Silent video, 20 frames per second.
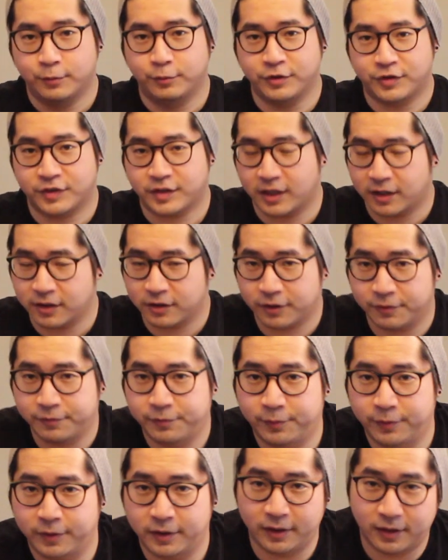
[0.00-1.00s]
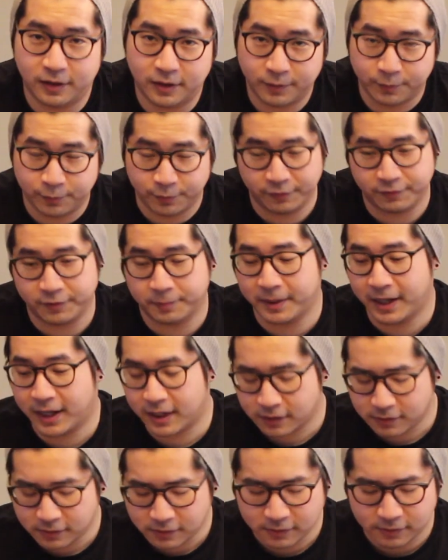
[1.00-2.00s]
we start off with a
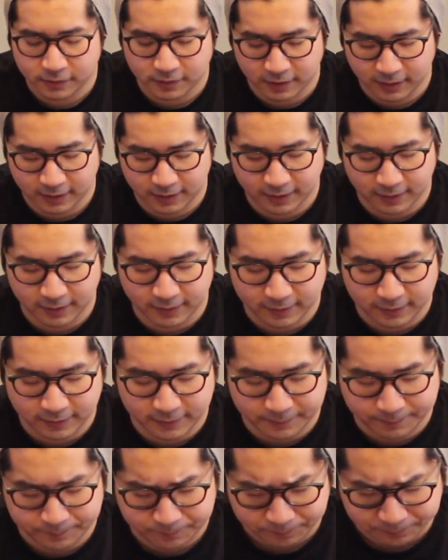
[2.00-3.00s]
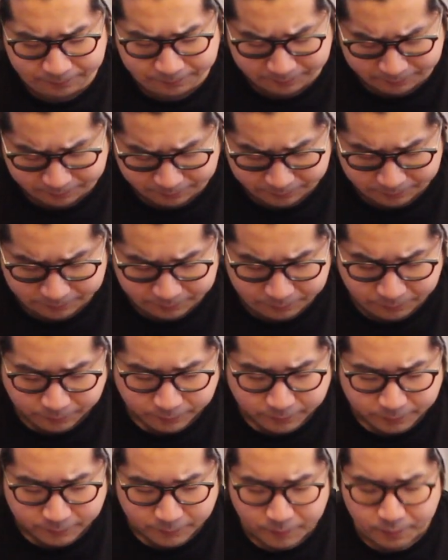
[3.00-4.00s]
battle, and
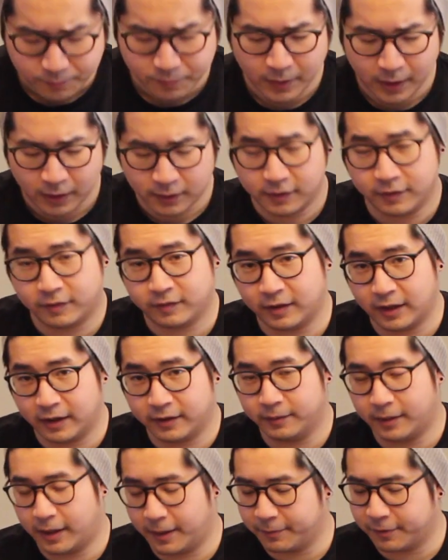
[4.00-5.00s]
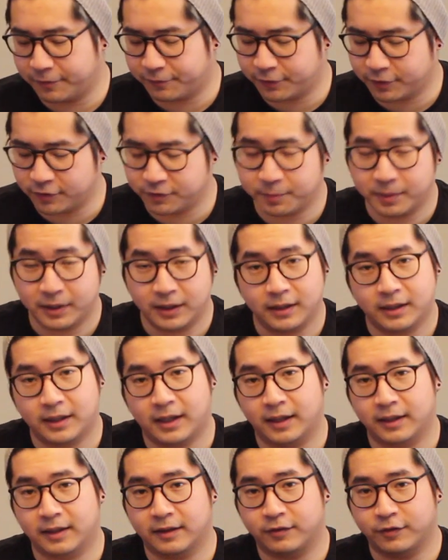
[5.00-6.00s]
let's say I'm the first player,
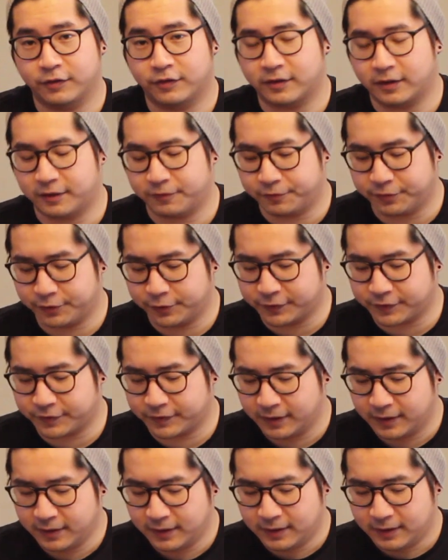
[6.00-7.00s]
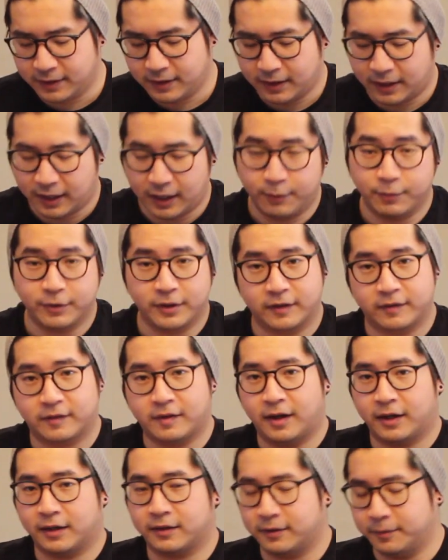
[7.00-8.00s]
I get to start first. I would
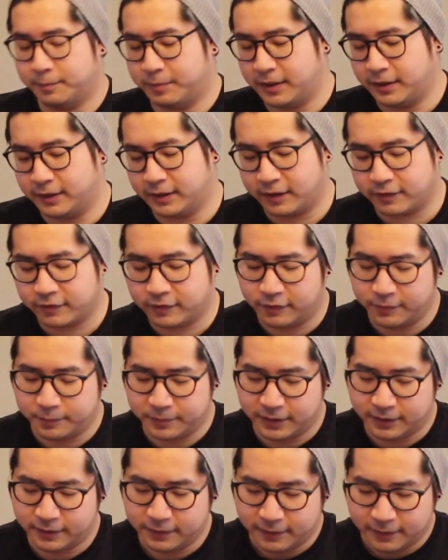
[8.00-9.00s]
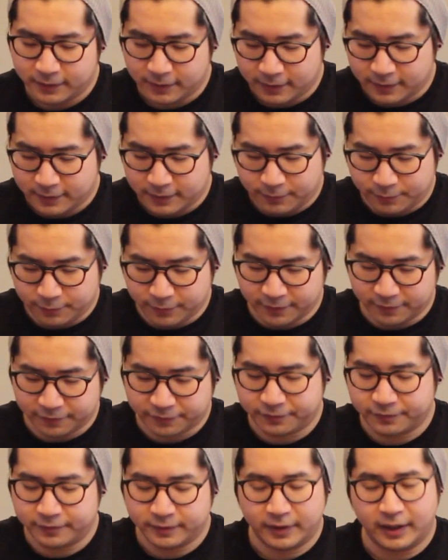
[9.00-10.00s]
attack the player next to me
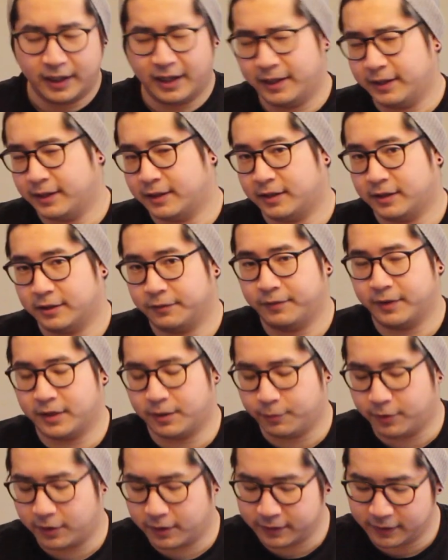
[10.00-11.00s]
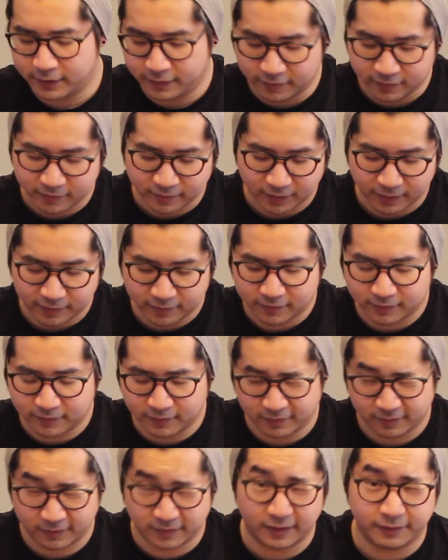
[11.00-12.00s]
with any card that I want, in this case
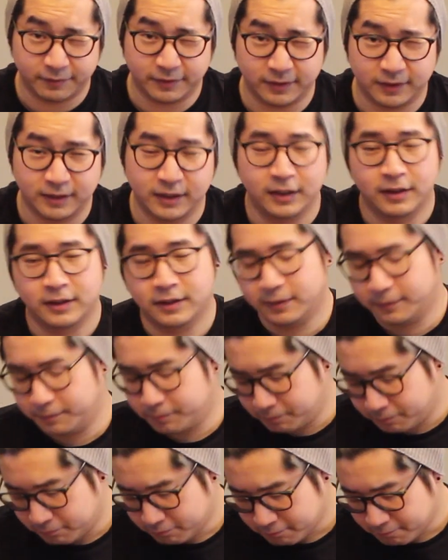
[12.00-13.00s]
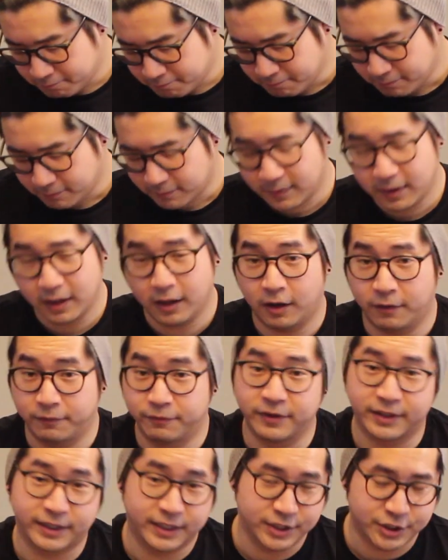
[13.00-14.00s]
the 7 of
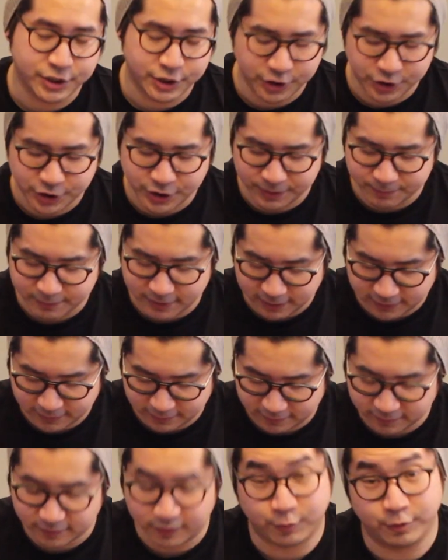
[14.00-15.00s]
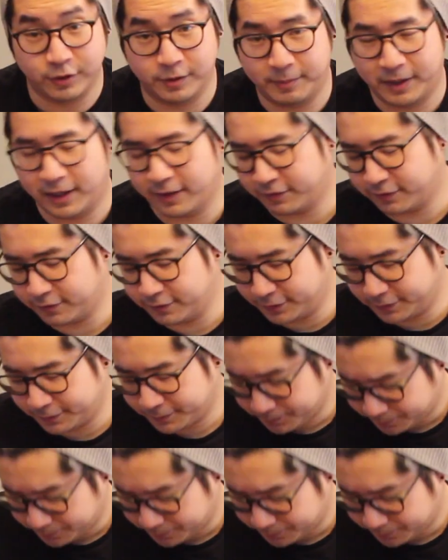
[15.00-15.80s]
the kitchen sheep card, the grill master.